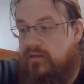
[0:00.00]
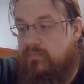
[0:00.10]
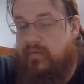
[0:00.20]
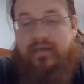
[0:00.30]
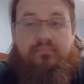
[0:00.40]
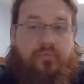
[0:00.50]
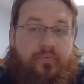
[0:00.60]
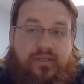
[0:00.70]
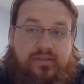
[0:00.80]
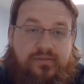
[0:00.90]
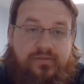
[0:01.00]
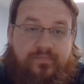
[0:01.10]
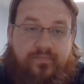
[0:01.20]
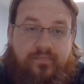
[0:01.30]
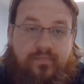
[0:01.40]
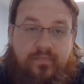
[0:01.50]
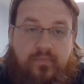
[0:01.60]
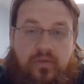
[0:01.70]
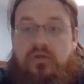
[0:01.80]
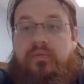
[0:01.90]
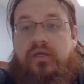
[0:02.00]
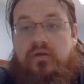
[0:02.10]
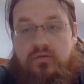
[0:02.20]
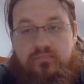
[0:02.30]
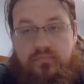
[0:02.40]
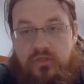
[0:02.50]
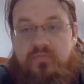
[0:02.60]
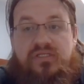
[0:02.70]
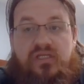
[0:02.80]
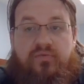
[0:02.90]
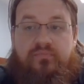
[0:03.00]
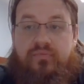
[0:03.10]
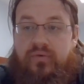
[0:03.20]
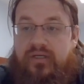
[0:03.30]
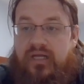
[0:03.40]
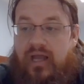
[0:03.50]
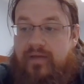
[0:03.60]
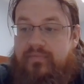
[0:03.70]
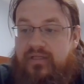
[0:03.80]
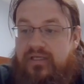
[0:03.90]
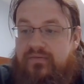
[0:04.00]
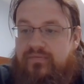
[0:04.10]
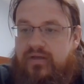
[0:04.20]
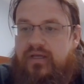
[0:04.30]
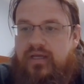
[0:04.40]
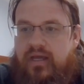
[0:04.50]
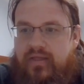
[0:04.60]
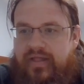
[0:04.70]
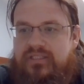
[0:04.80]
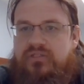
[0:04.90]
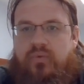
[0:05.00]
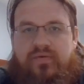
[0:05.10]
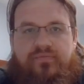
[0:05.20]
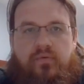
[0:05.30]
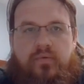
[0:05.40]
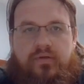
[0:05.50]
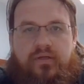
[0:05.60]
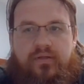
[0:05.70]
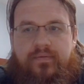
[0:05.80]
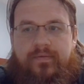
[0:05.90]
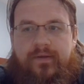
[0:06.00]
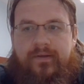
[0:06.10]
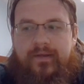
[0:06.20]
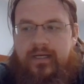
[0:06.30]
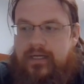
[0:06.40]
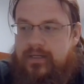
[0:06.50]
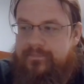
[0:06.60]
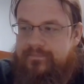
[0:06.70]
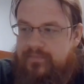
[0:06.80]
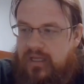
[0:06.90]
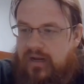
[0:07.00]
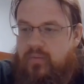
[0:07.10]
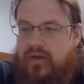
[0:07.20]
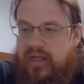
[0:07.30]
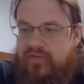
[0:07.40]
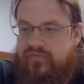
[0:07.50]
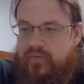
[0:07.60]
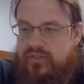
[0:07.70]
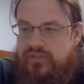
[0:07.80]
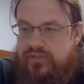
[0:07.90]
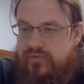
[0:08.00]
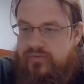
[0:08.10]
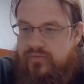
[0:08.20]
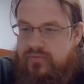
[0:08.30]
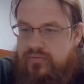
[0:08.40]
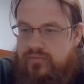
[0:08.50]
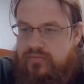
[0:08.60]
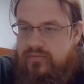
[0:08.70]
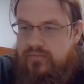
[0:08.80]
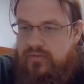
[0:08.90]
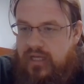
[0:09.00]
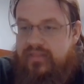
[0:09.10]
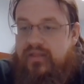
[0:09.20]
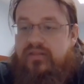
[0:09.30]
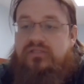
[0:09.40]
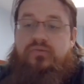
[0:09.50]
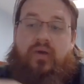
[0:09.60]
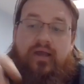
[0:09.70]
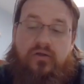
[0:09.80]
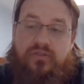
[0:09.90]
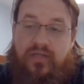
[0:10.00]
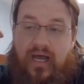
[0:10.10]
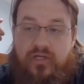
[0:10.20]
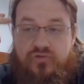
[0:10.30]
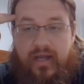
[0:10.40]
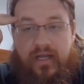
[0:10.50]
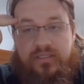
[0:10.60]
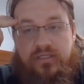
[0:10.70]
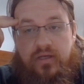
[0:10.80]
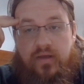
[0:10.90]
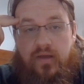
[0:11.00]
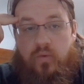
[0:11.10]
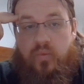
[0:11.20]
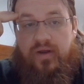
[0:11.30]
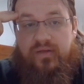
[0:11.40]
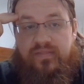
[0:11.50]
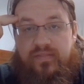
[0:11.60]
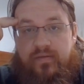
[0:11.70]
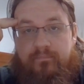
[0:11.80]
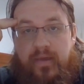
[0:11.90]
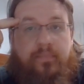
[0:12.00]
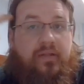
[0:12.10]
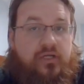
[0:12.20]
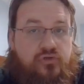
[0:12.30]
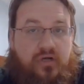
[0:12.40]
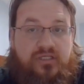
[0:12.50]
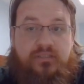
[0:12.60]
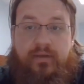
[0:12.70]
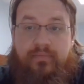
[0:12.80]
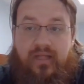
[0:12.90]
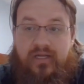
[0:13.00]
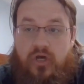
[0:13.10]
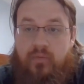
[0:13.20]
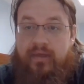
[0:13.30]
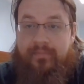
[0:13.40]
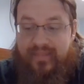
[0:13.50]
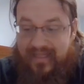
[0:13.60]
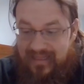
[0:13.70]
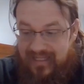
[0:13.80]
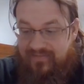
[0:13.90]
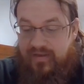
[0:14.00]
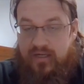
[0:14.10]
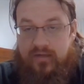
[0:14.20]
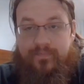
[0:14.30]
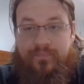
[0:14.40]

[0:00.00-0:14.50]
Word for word: my employees. You'd be your you'd be self-employed, and I, I believe that's the way forward. Um, and I want everyone to, and th- this is why I also contract with people I trust, people I know, people that live here